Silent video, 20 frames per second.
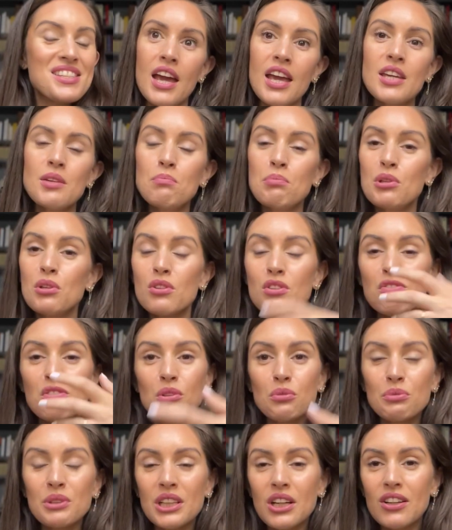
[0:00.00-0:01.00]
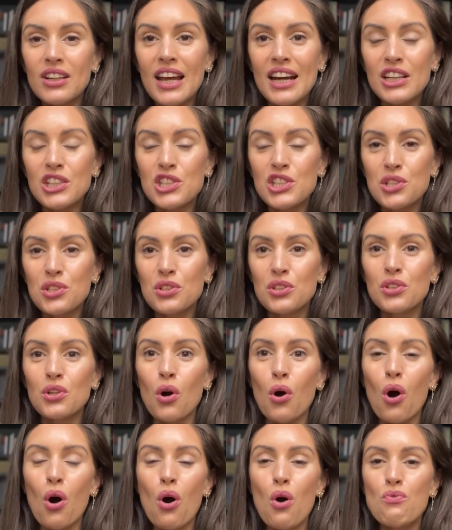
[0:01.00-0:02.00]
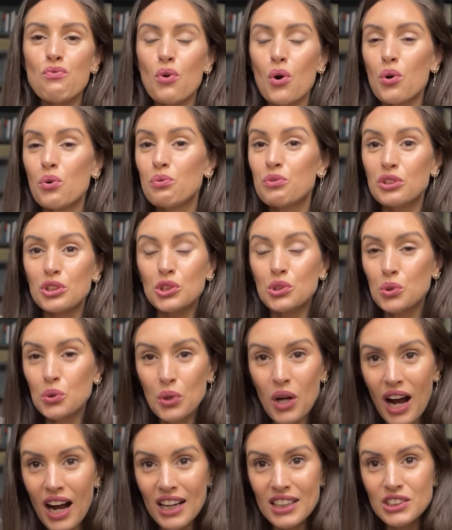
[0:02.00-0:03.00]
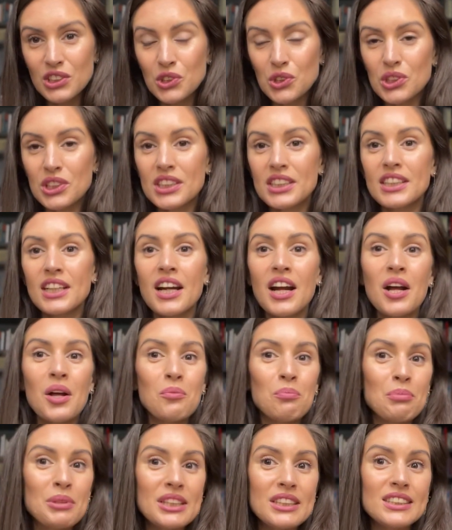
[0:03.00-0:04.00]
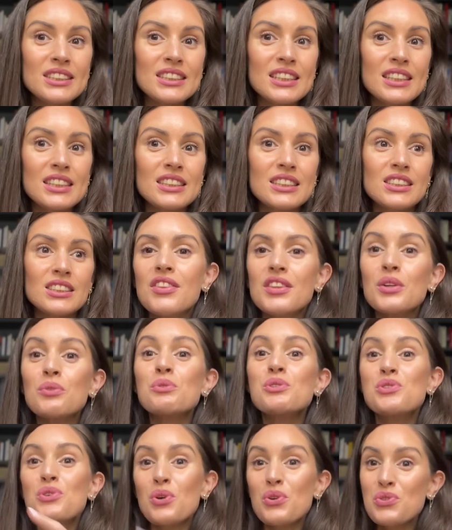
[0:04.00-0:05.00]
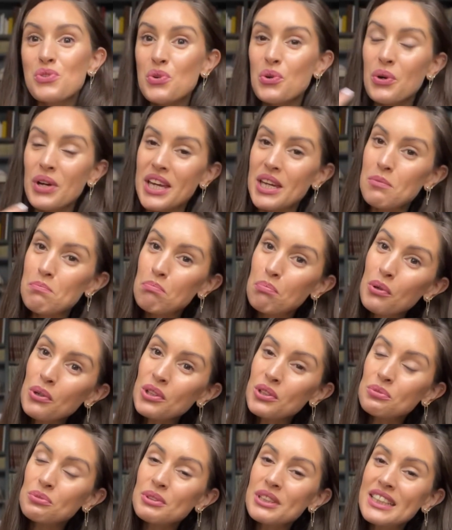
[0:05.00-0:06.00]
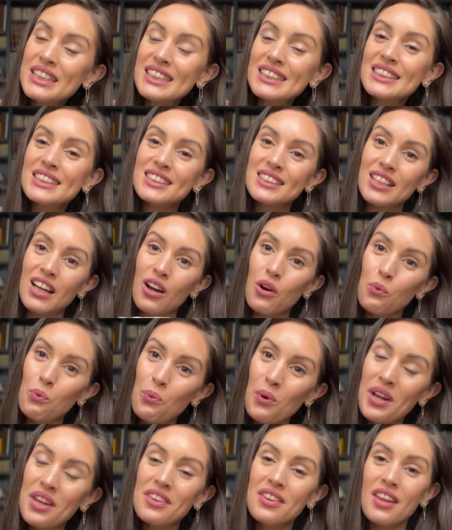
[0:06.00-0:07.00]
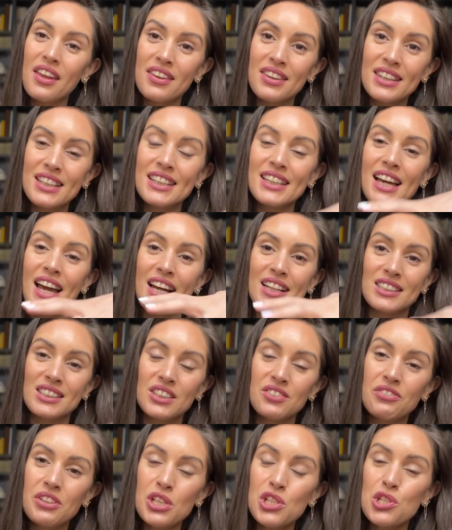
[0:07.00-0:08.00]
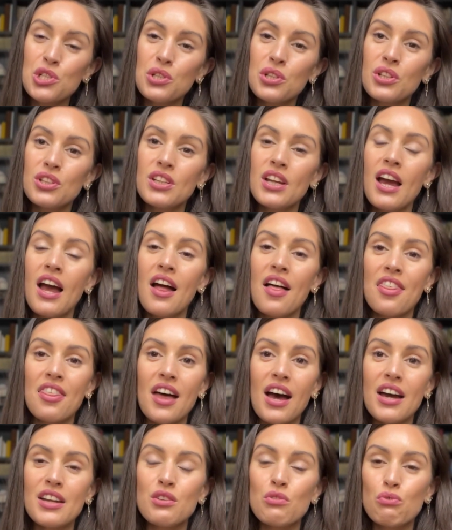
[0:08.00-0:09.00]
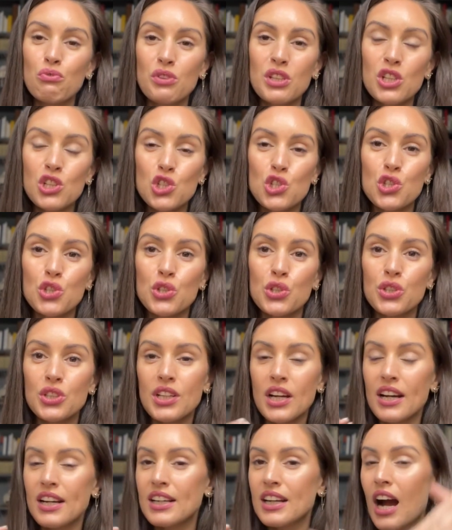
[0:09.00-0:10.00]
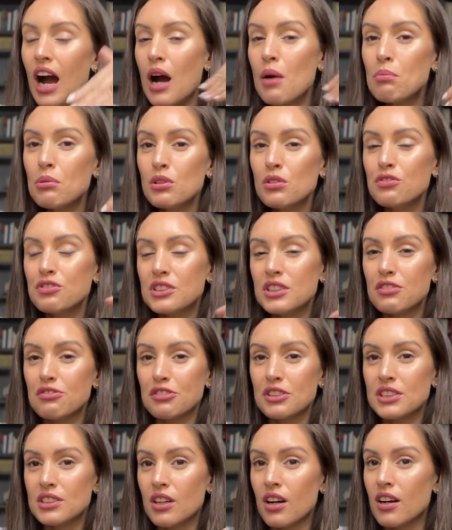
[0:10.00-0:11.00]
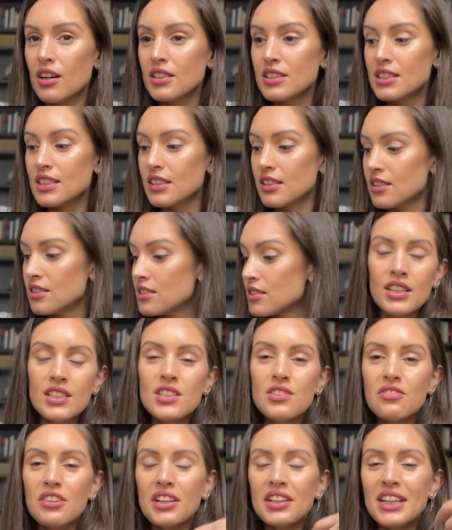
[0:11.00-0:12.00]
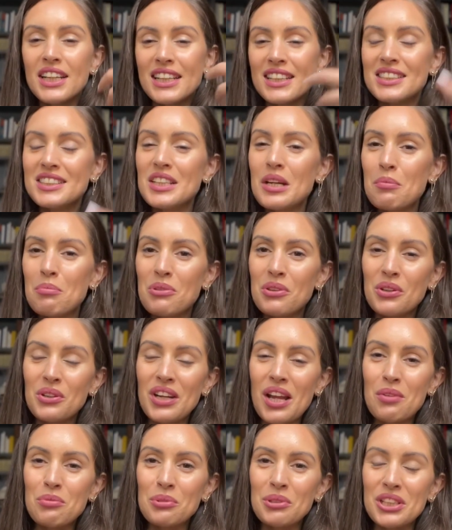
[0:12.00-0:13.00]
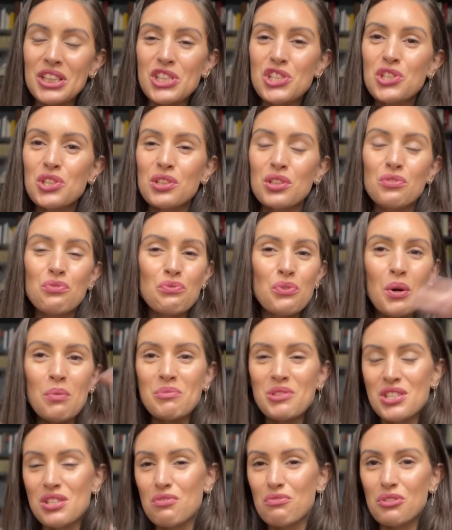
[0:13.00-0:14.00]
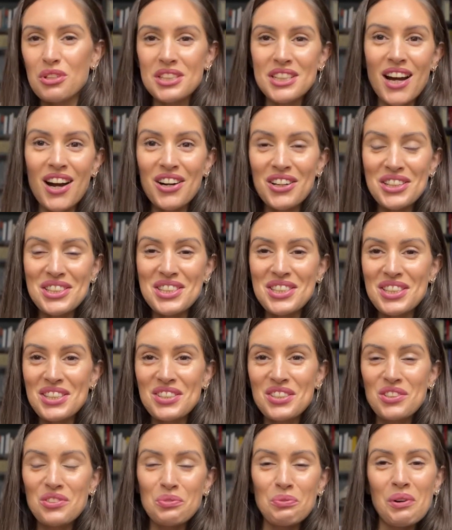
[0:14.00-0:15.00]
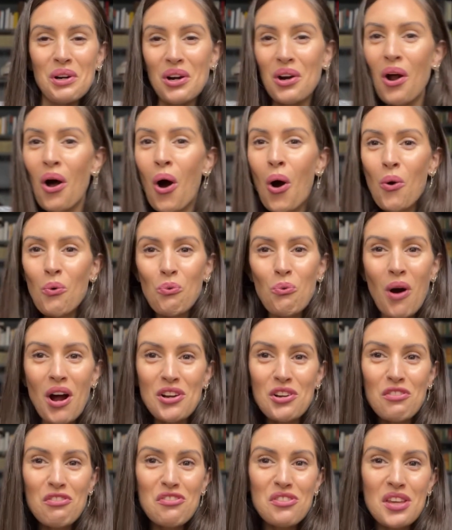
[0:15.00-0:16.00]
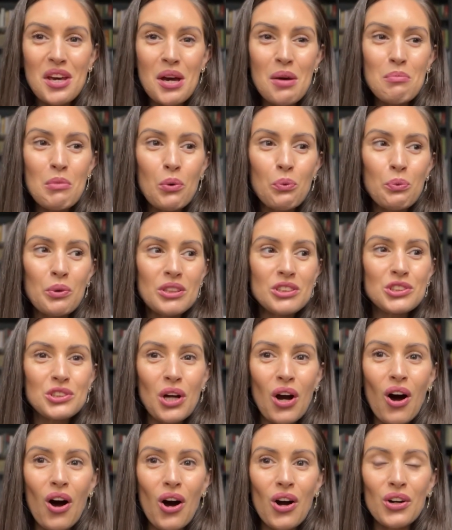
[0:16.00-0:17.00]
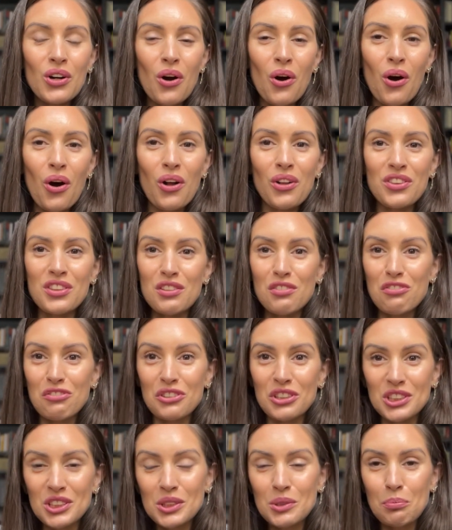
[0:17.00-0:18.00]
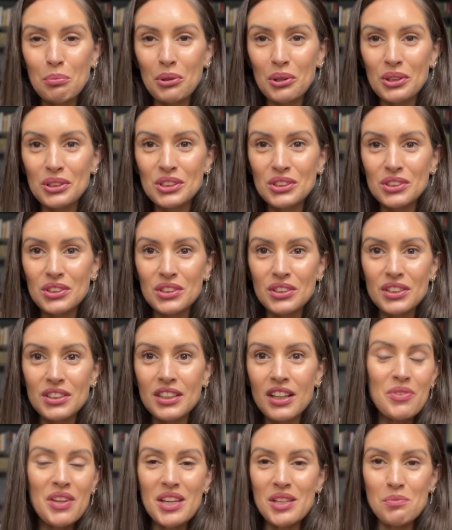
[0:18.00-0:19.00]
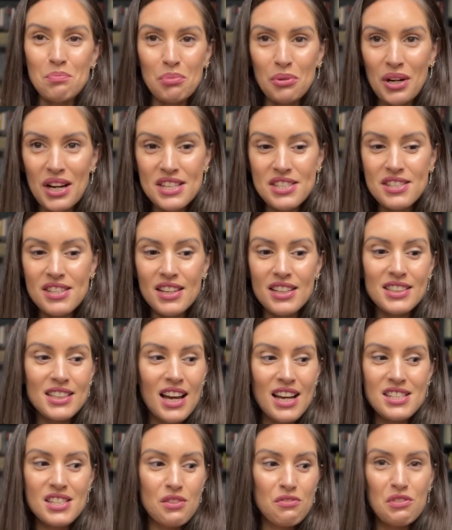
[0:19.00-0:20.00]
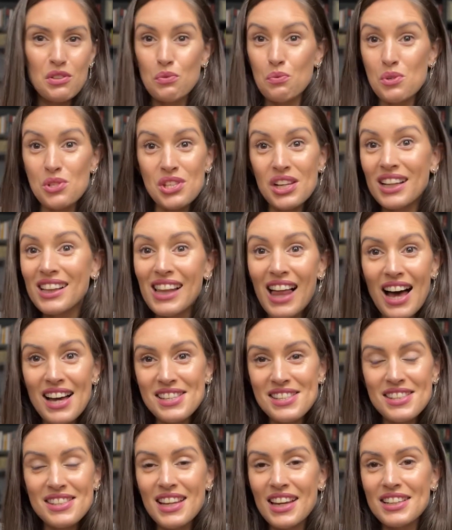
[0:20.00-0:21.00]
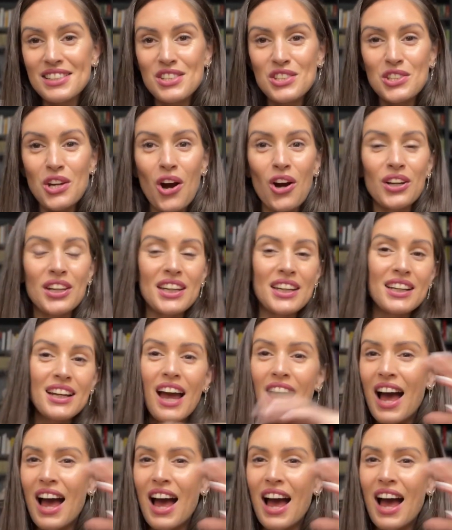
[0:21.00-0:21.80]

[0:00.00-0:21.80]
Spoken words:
A beautiful recollection of over 200 pieces. There was also a book release with the exhibition that featured a couple of different artists. It's a very in-depth collaboration from different artists where one of them will talk on the first person in present as if it was a glass that is talking.